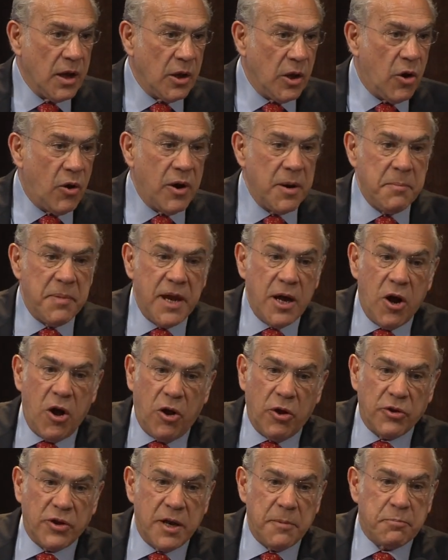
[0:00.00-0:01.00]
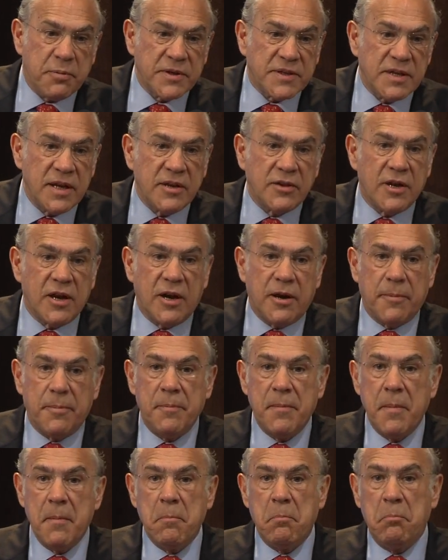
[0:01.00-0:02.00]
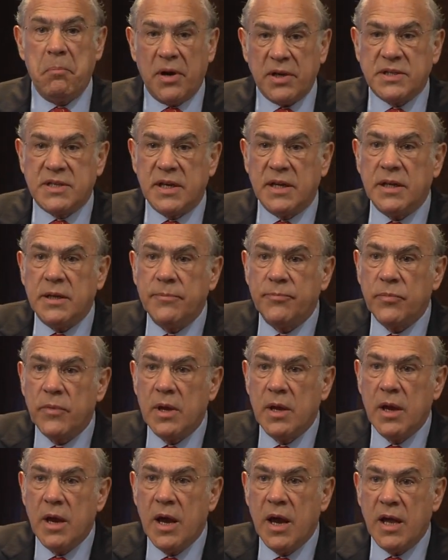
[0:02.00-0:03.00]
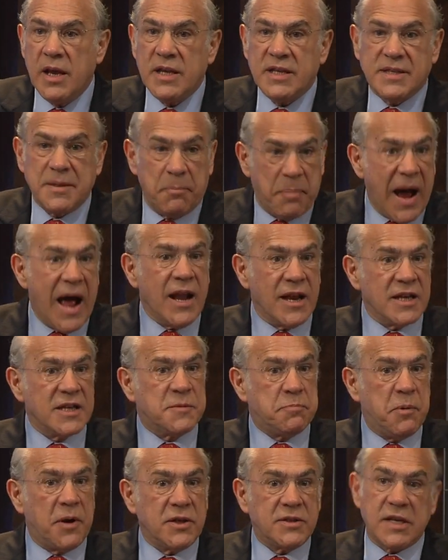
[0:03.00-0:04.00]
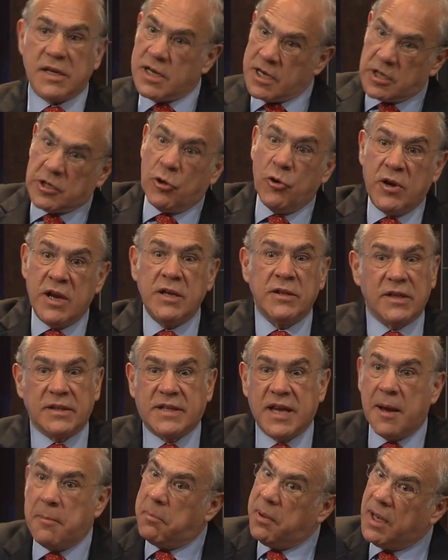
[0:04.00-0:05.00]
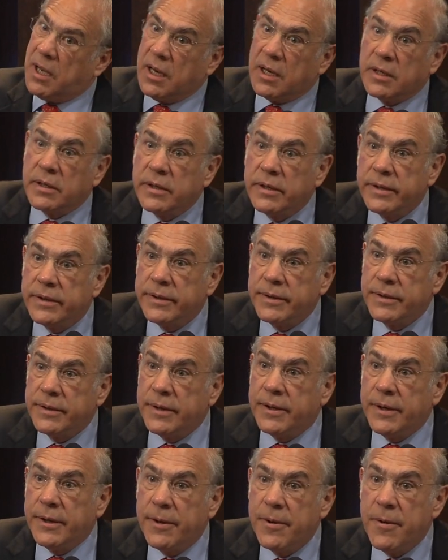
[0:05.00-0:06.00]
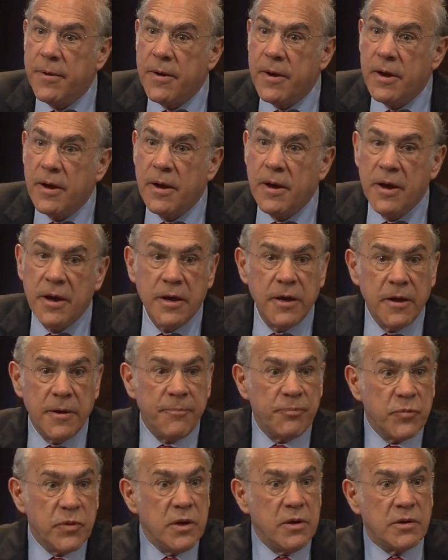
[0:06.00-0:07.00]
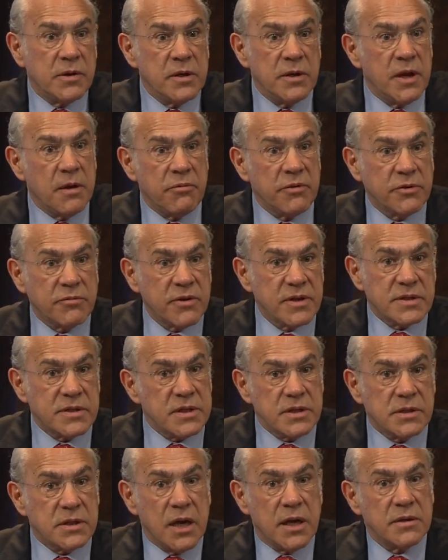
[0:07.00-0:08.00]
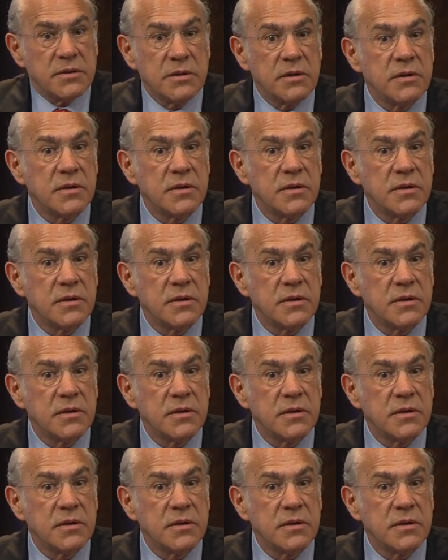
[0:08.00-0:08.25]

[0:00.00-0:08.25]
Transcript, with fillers: Lo and behold, they present their budget, and it's a balanced budget, including the 10 billion. Huh? You can never trust these guys.